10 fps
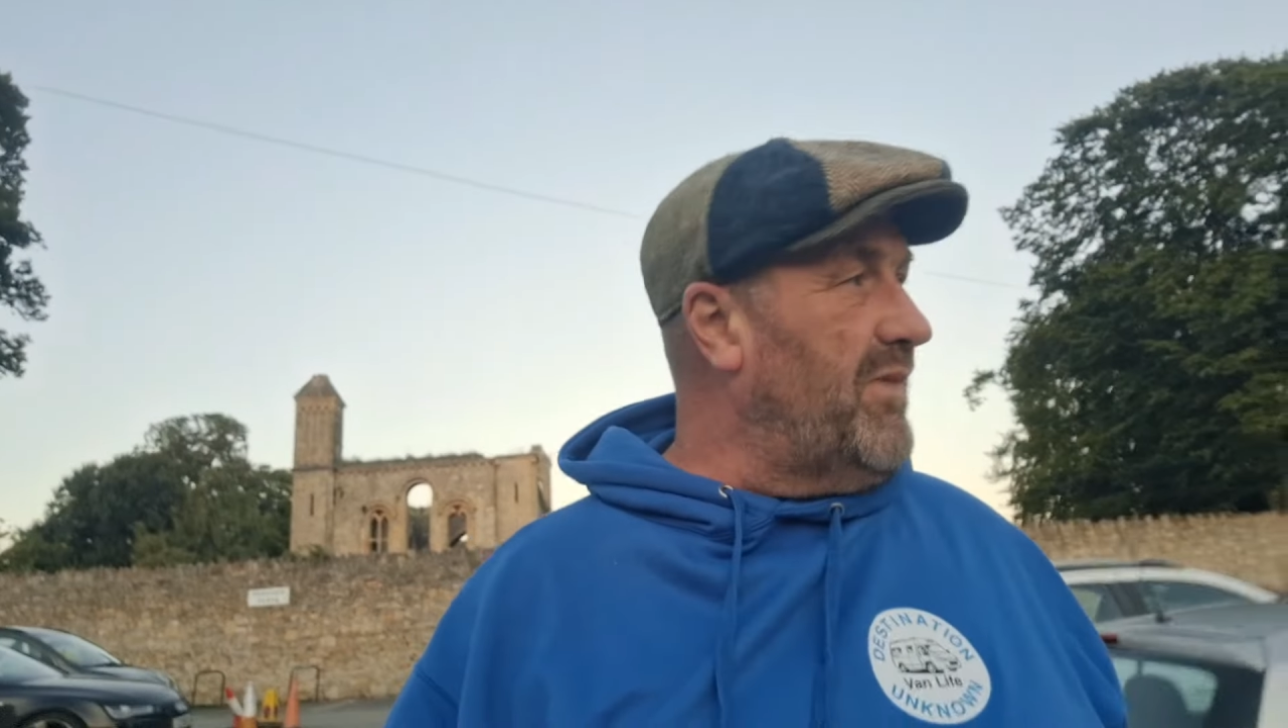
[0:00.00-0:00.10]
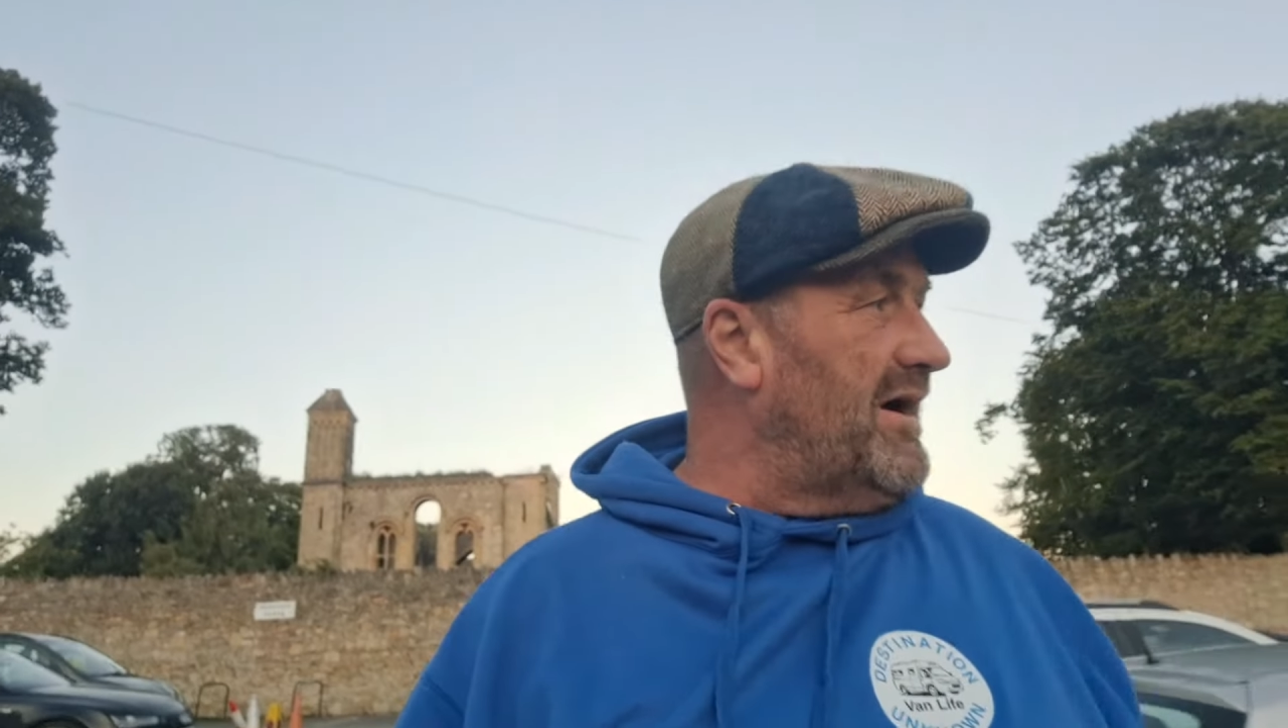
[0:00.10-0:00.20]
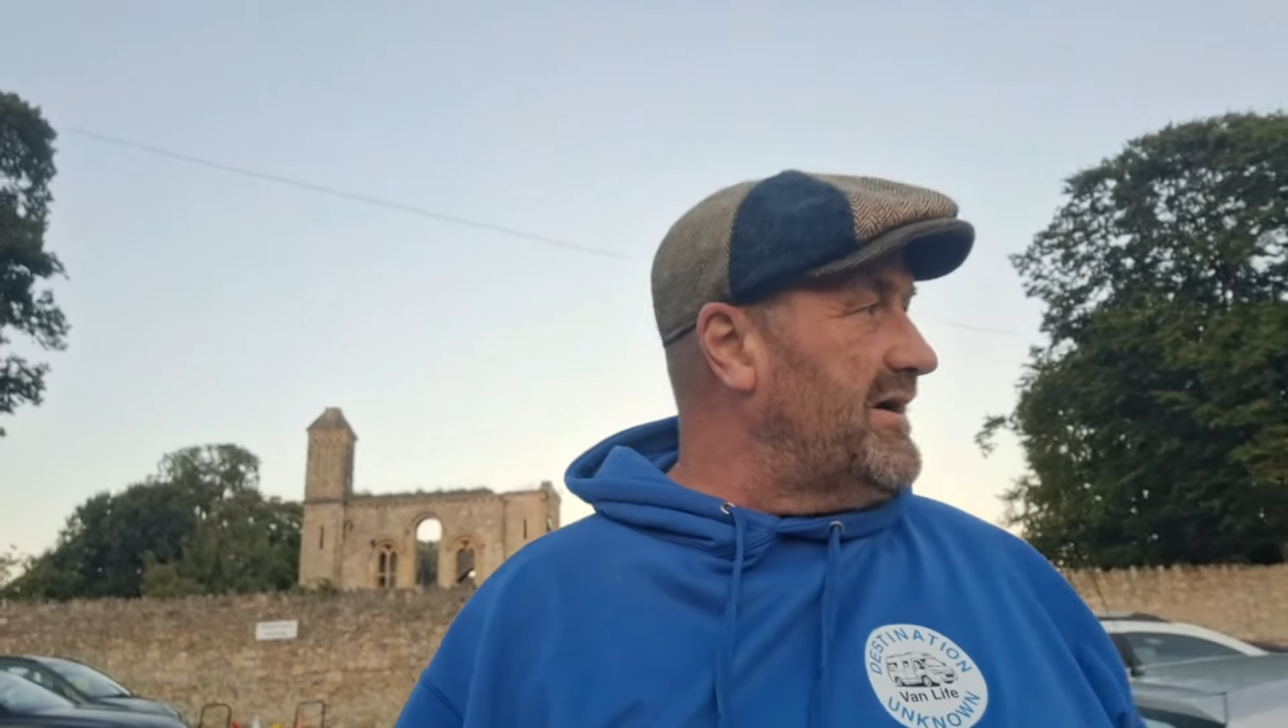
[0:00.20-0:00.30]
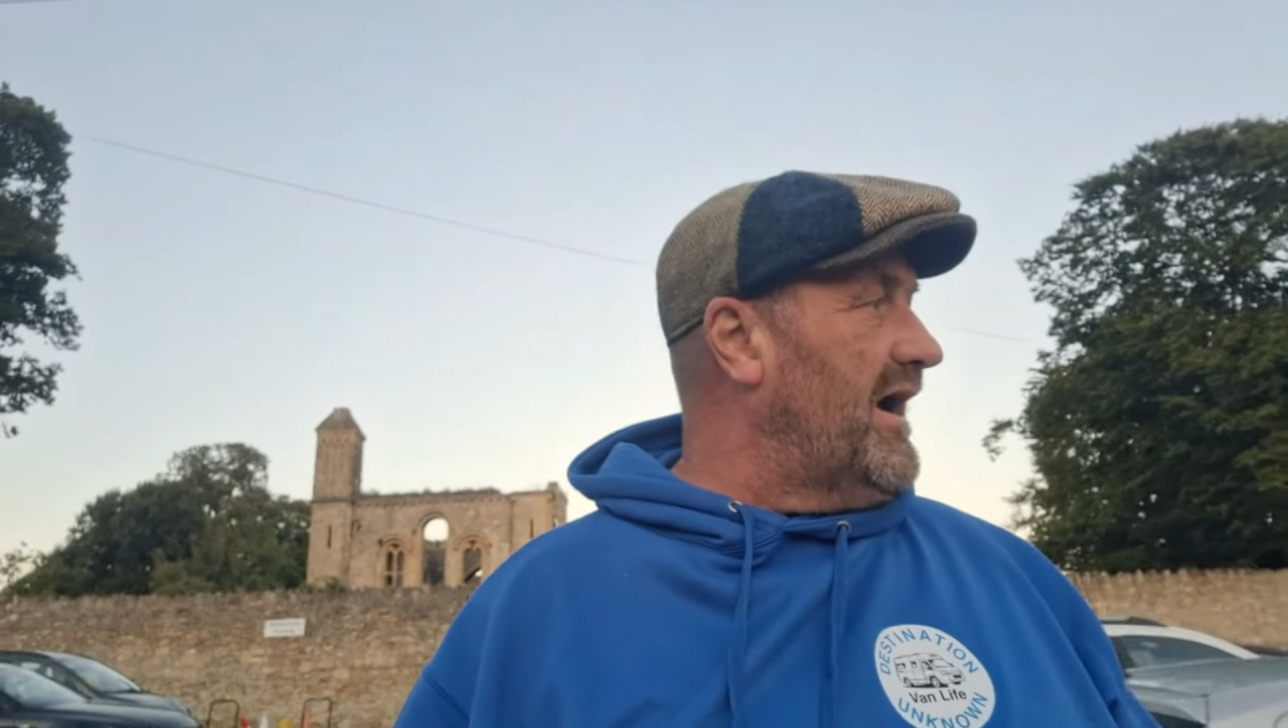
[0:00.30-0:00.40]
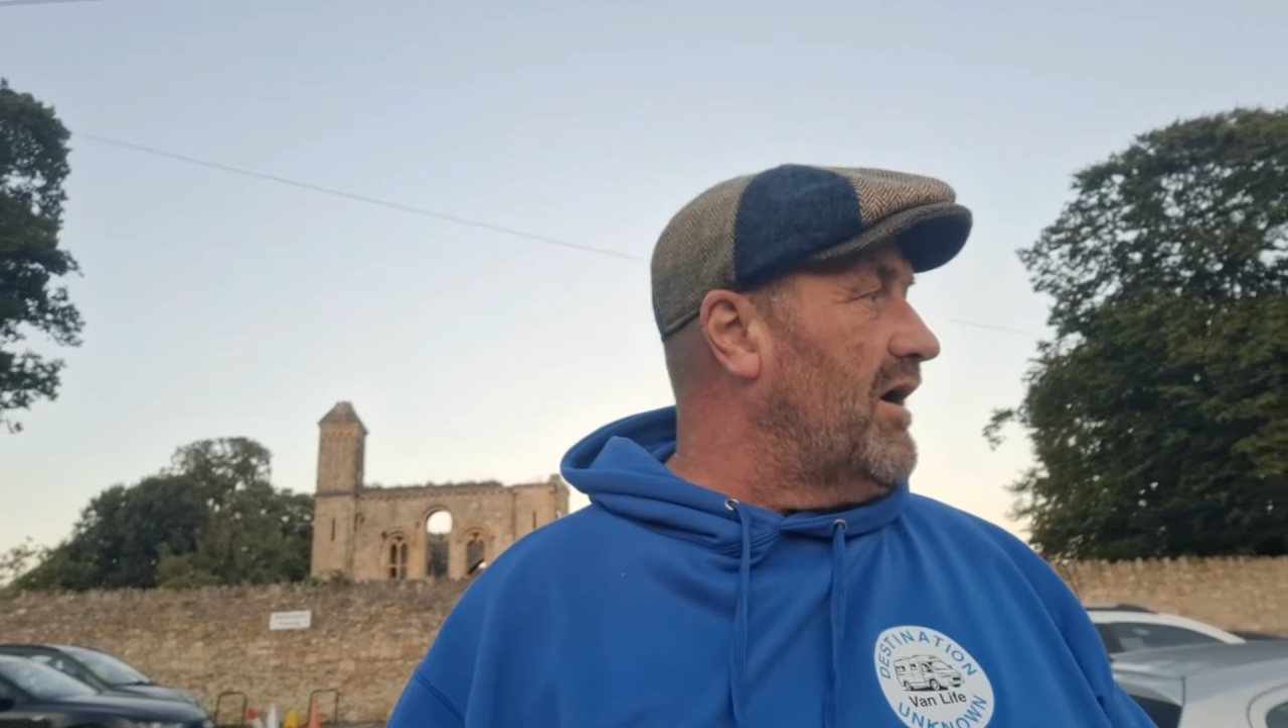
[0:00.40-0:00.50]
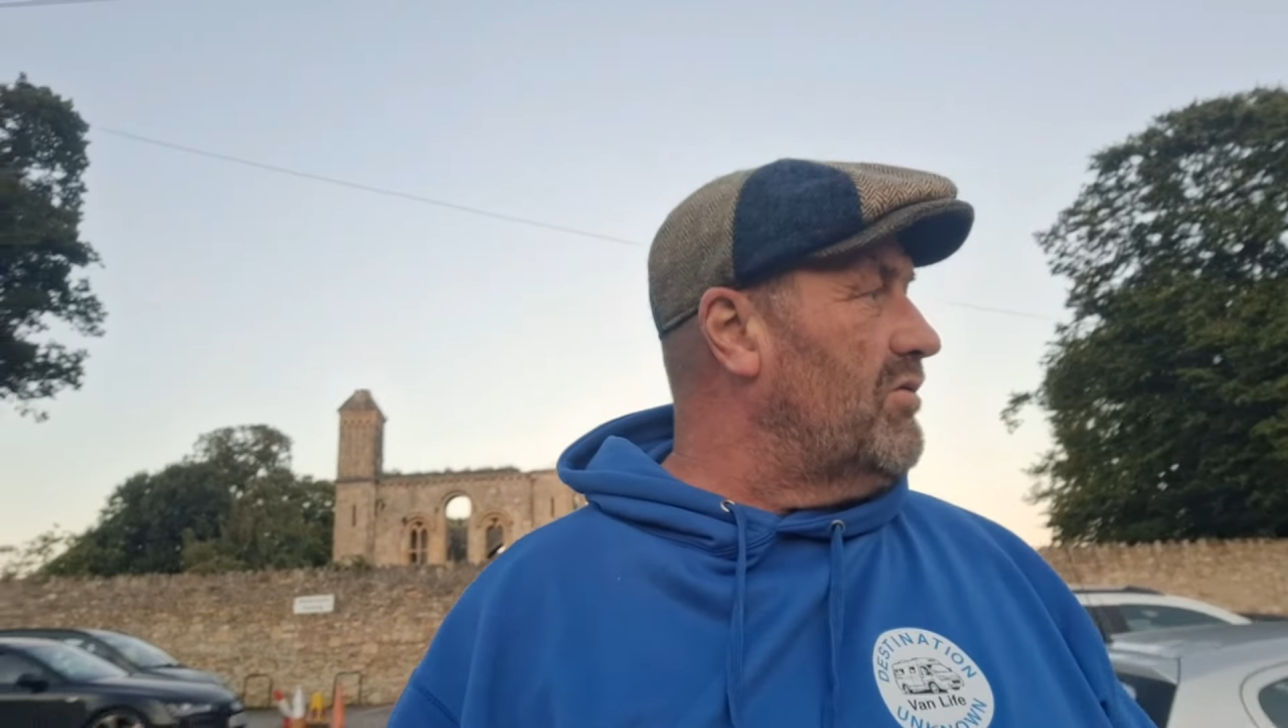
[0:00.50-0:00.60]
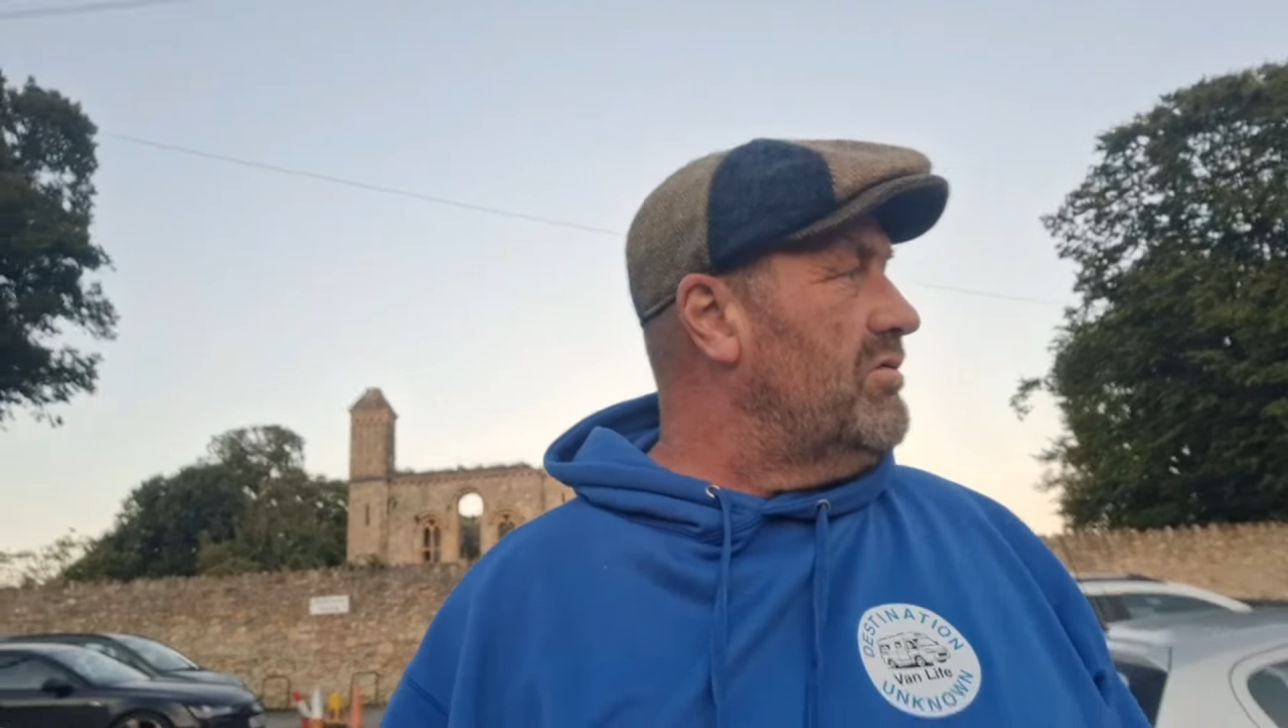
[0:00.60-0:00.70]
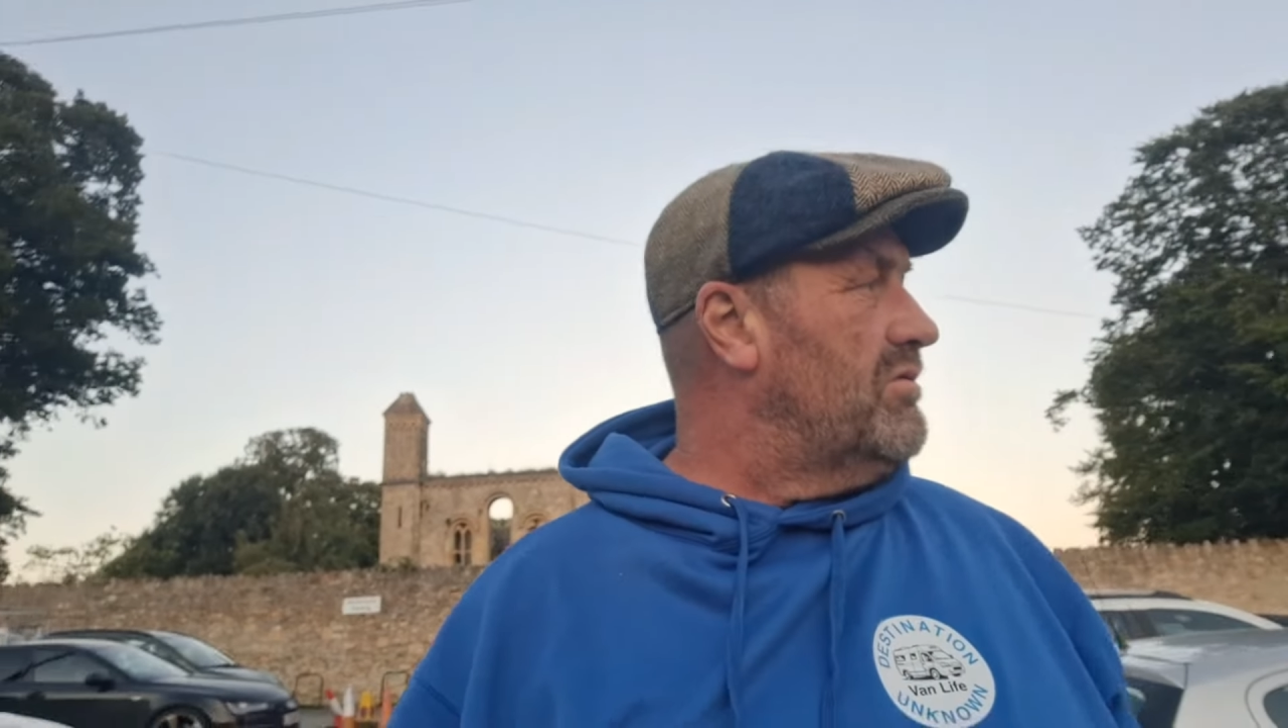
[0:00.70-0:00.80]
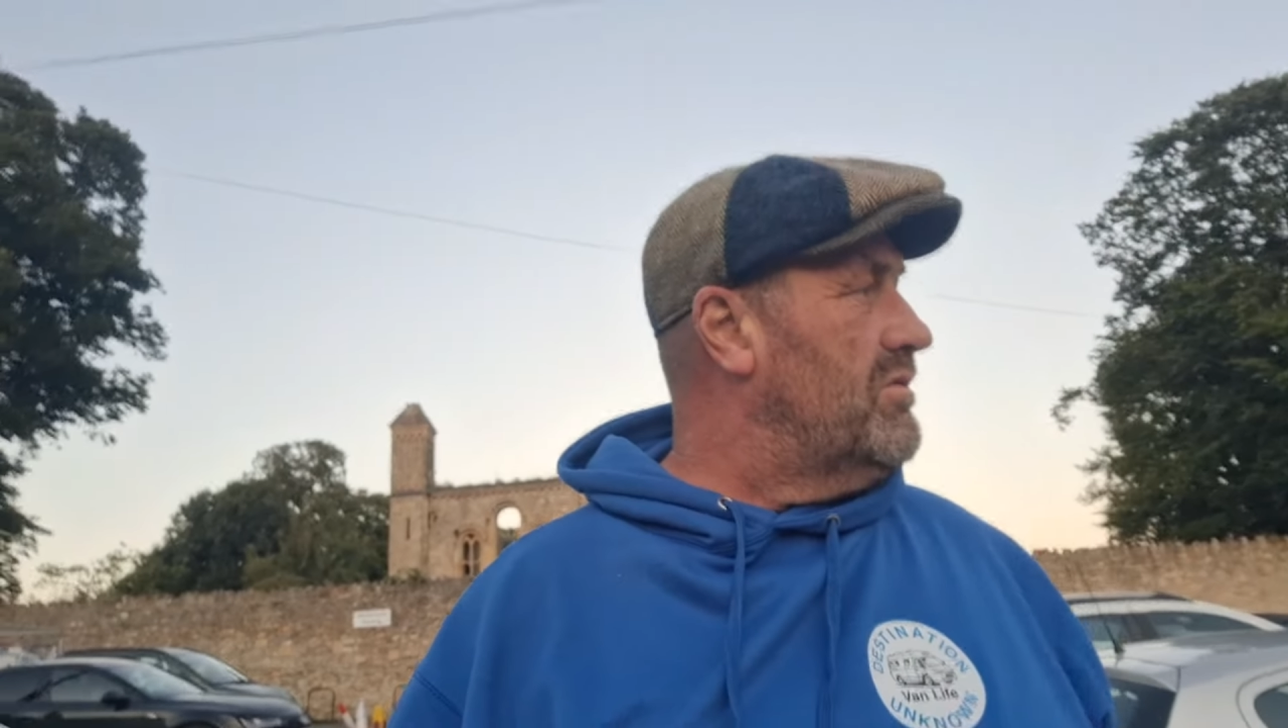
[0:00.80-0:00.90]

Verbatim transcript: back now